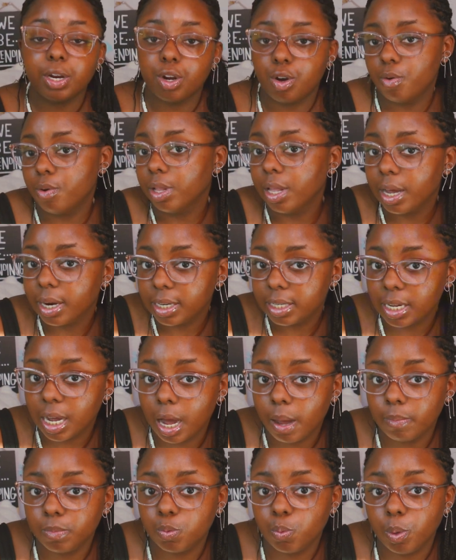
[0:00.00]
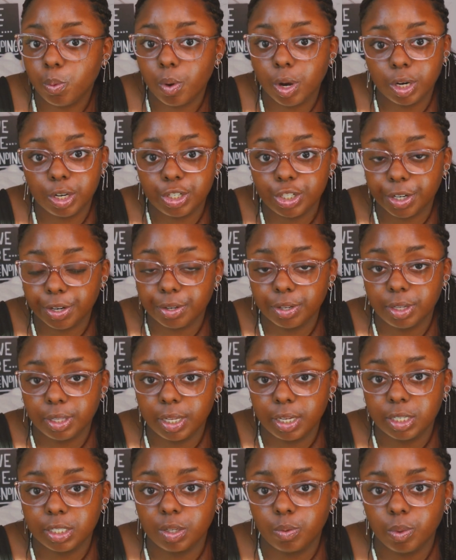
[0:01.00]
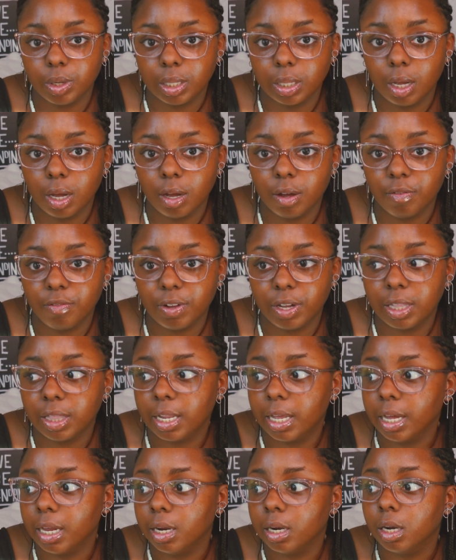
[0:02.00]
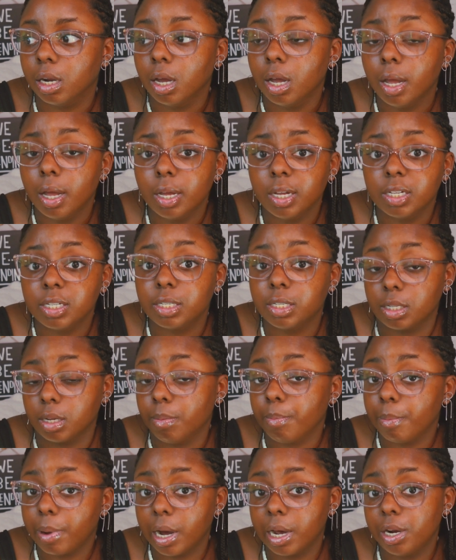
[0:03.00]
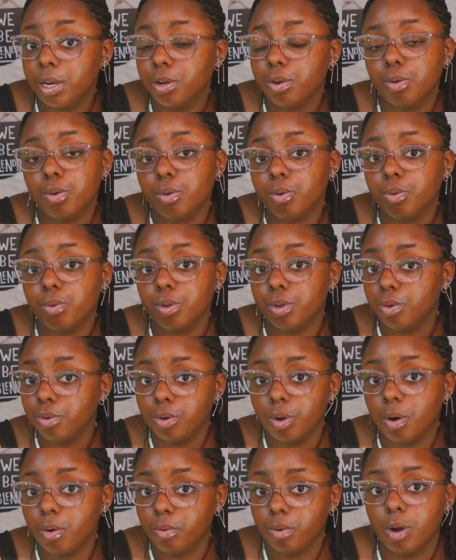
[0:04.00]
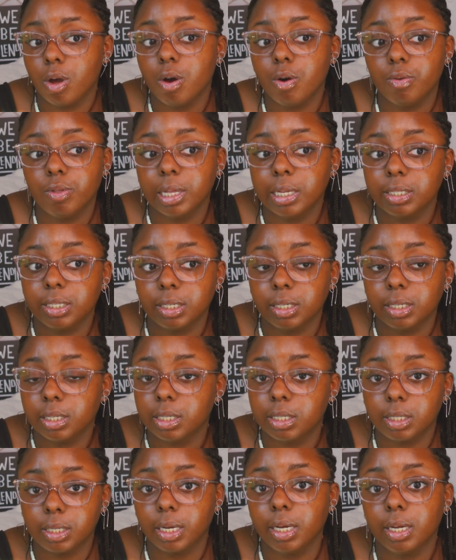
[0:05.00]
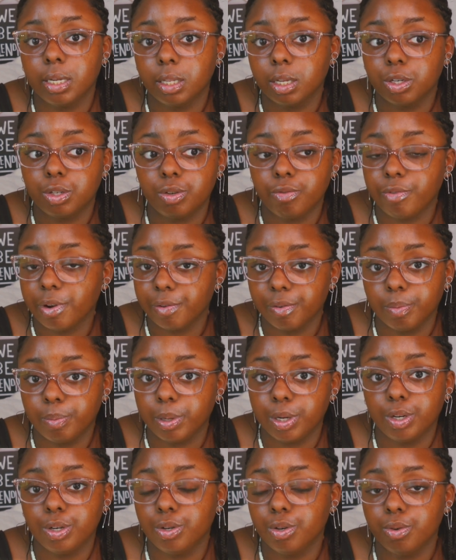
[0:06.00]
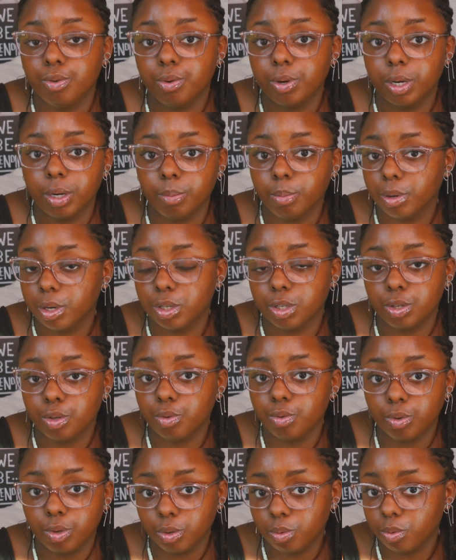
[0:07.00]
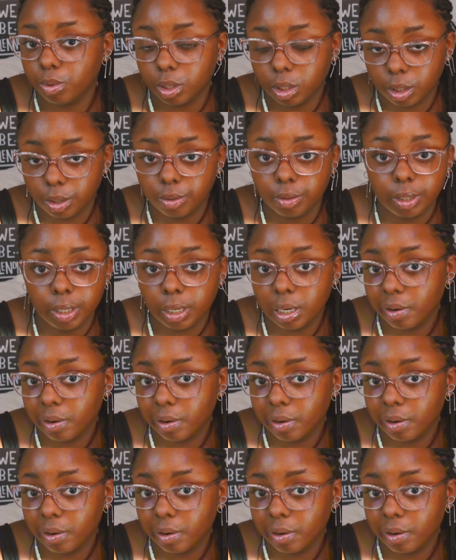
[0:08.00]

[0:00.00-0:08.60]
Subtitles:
know a lot of times we want to share the things that we love, and then somebody who you don't know that's in a state that you've never been to, and a person who you will literally